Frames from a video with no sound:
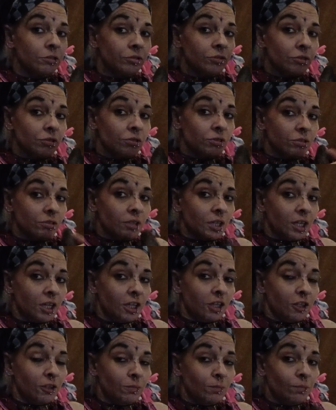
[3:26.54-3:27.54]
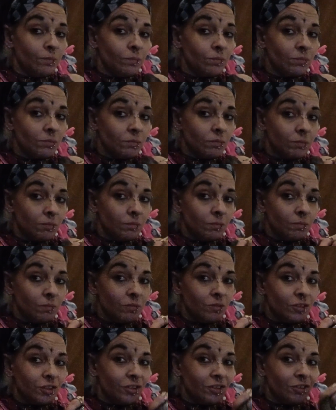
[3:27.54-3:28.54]
So, um,
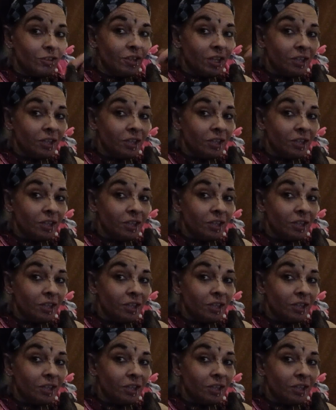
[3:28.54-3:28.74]
you